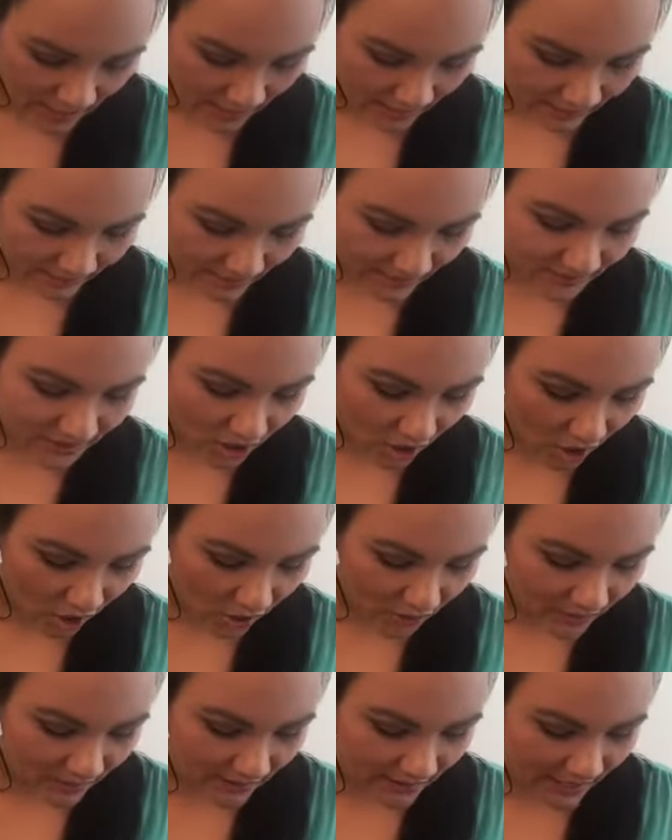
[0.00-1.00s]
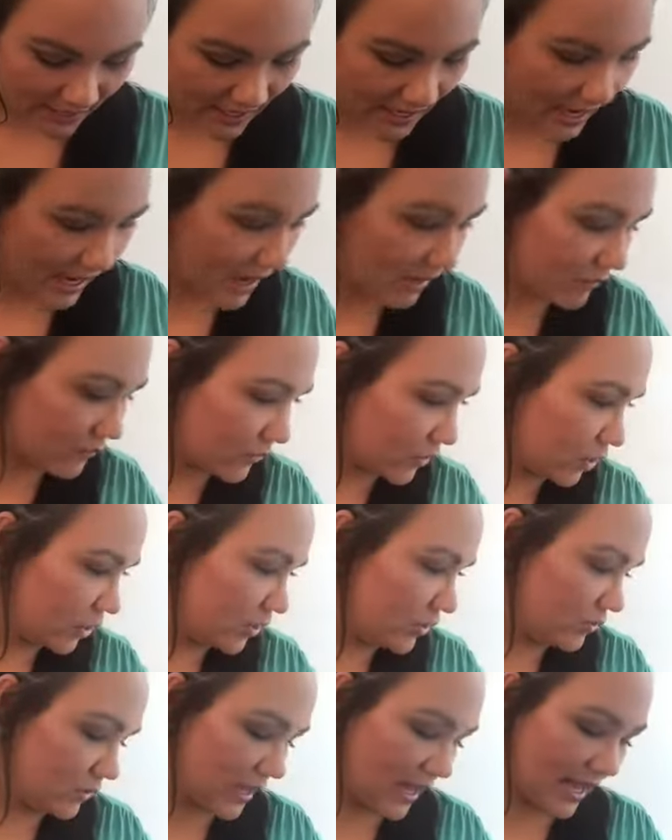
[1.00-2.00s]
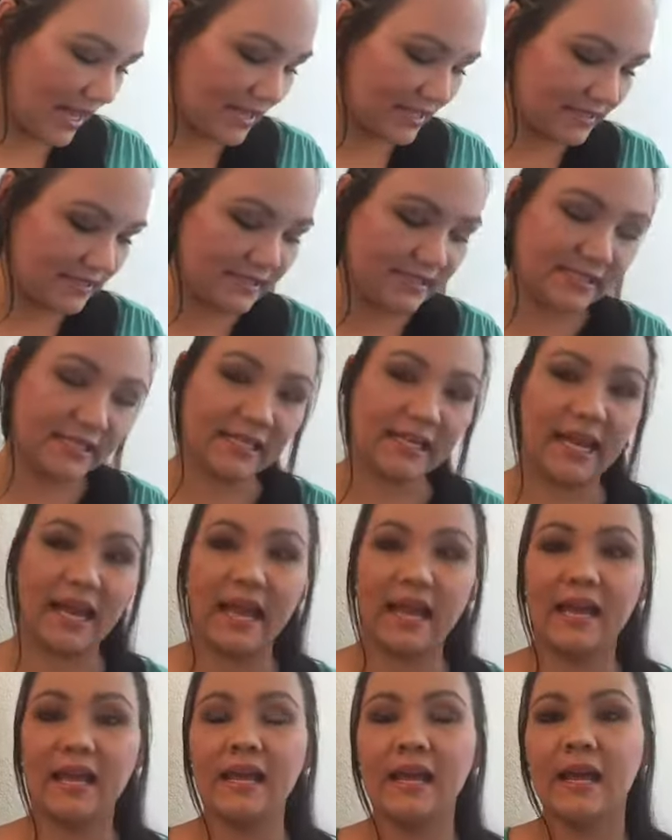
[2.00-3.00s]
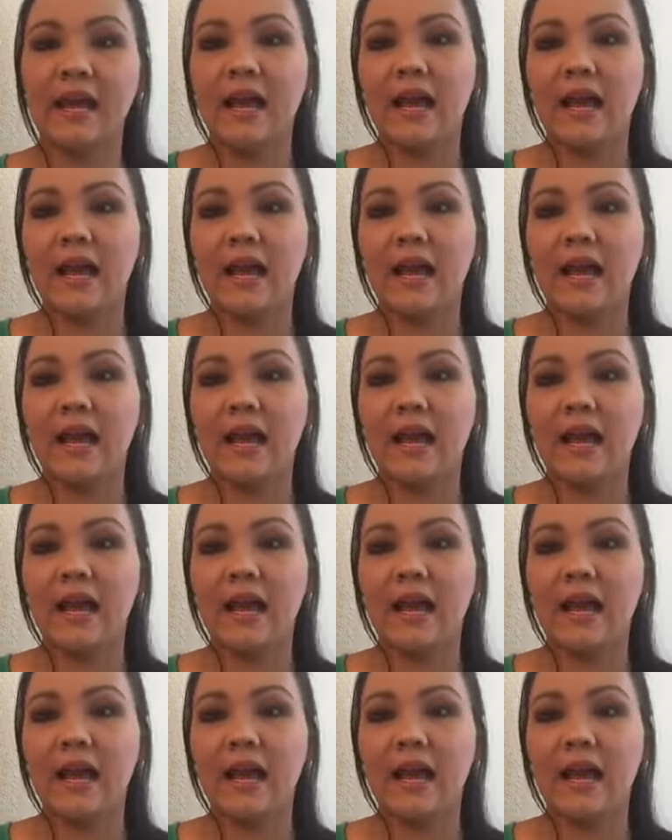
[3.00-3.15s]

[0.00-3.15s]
And that's all that I have for you guys today.